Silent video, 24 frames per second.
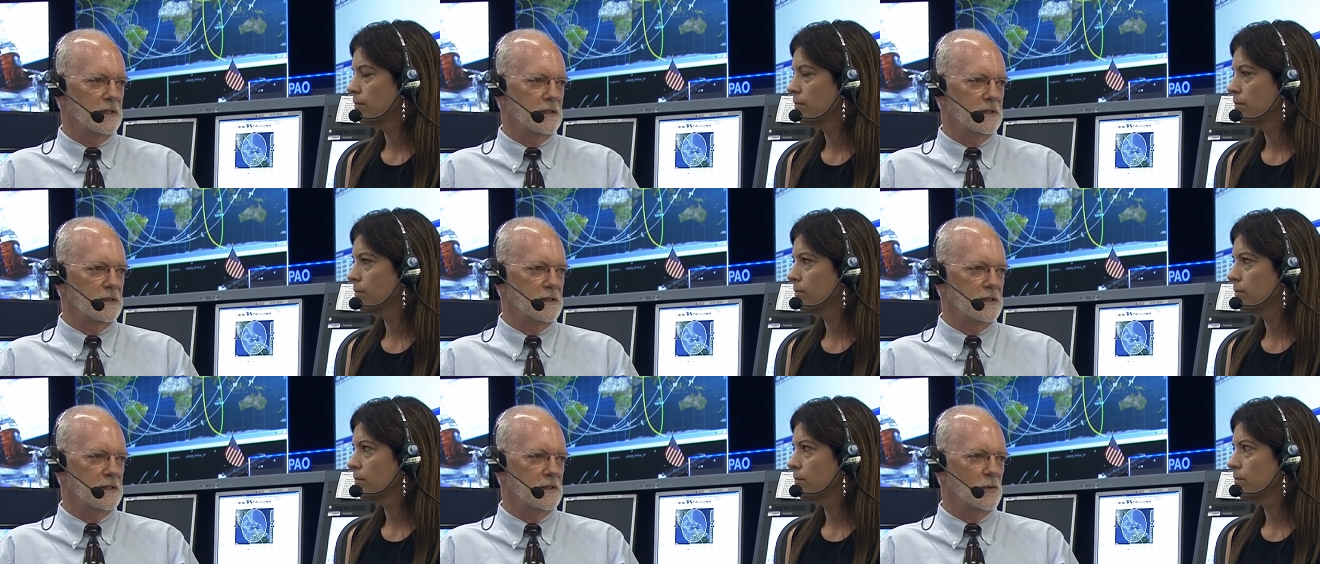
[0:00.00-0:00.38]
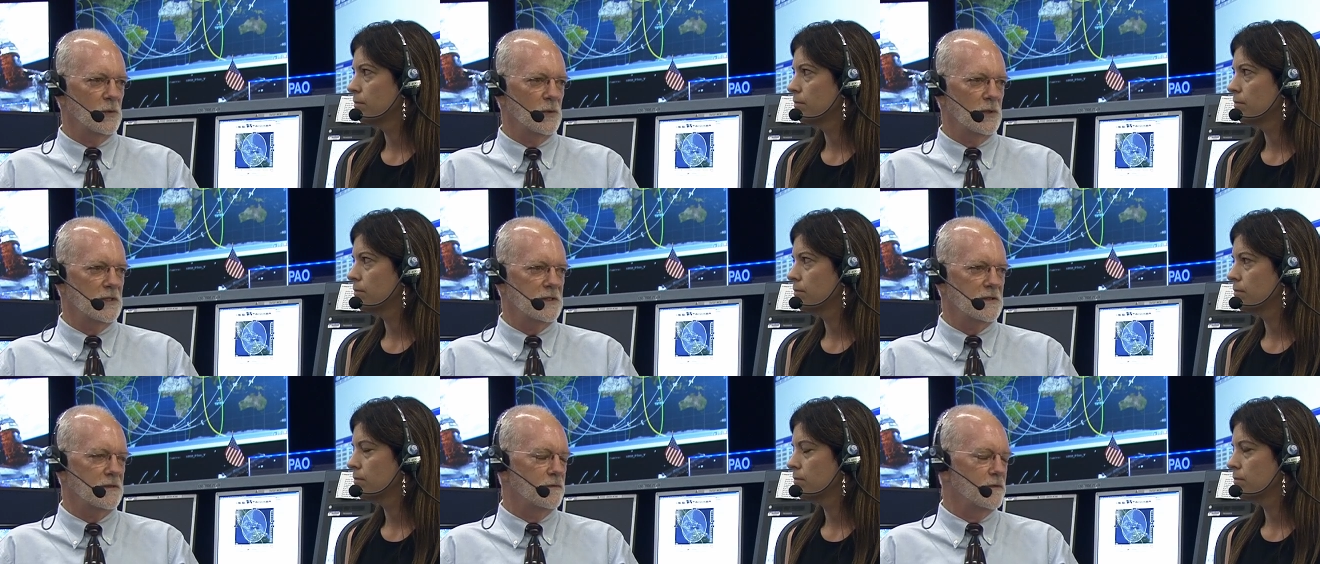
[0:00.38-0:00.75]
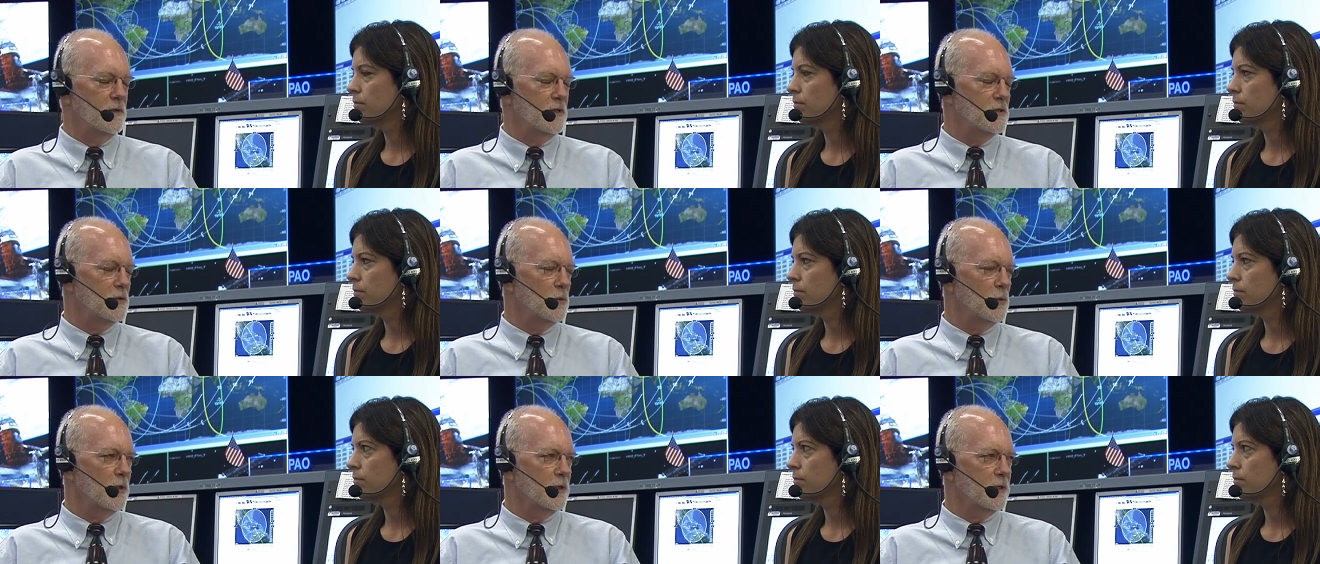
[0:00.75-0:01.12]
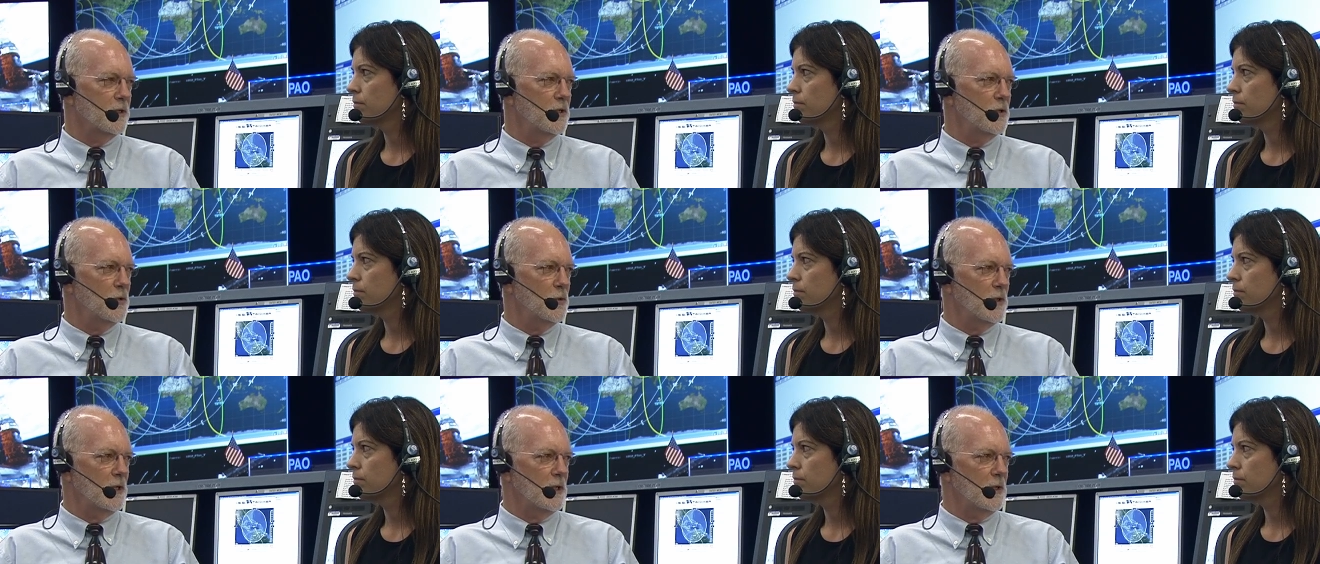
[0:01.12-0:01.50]
Speaker 1: decreased visual
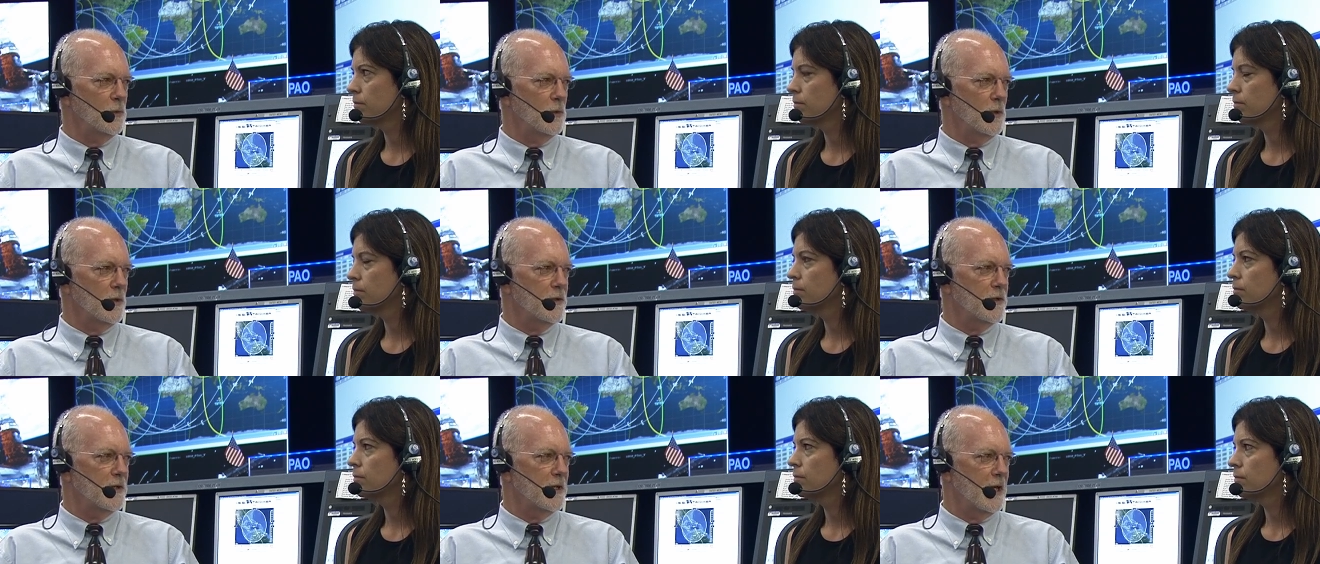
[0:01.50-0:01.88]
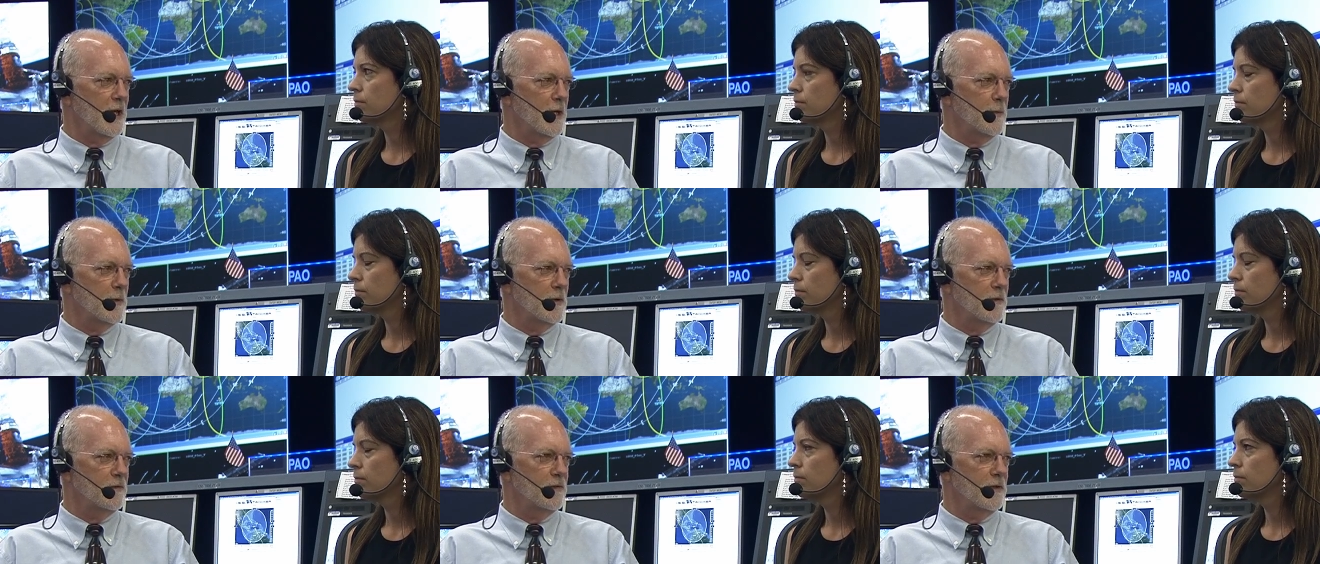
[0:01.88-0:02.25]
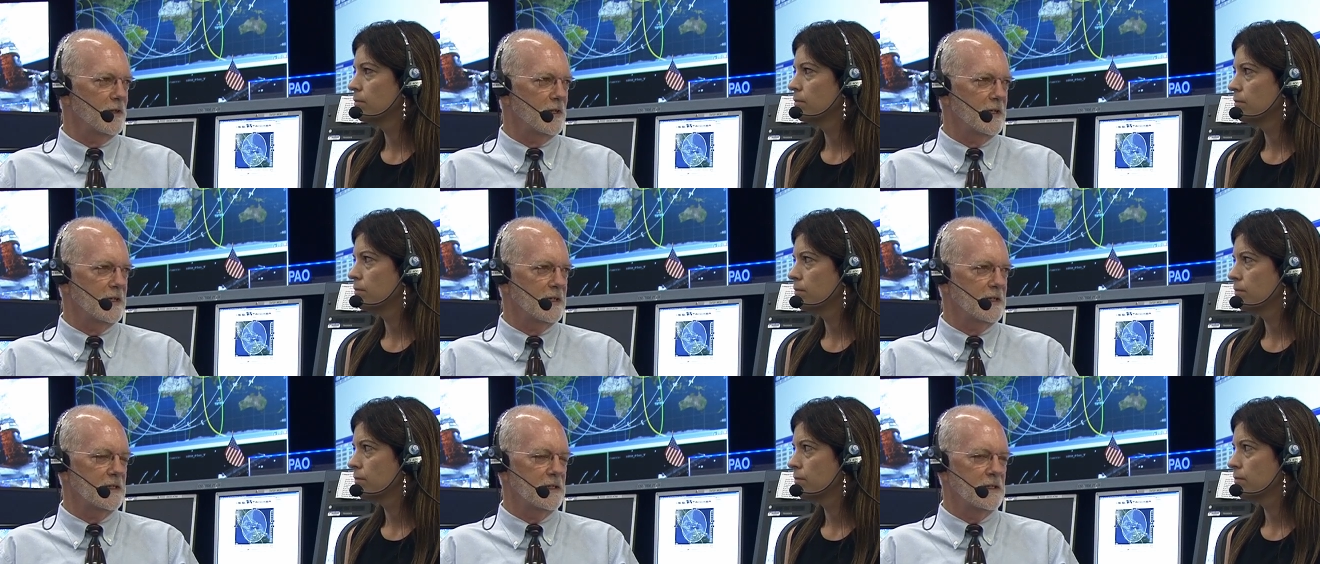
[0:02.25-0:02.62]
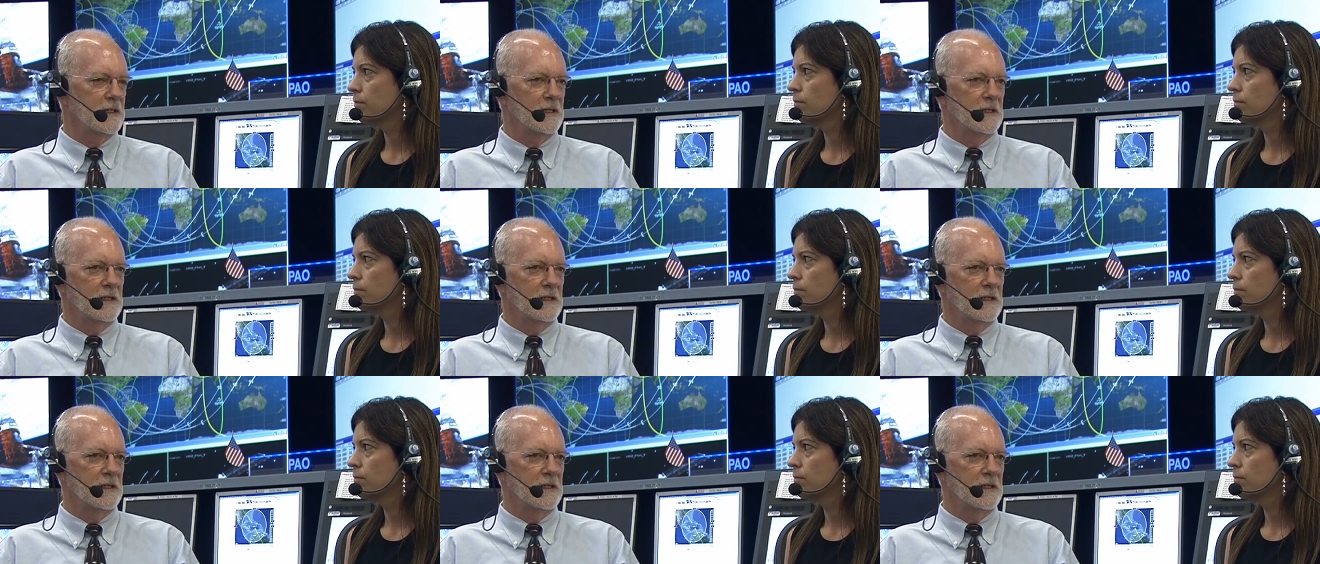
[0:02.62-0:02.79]
acuity with time in flight.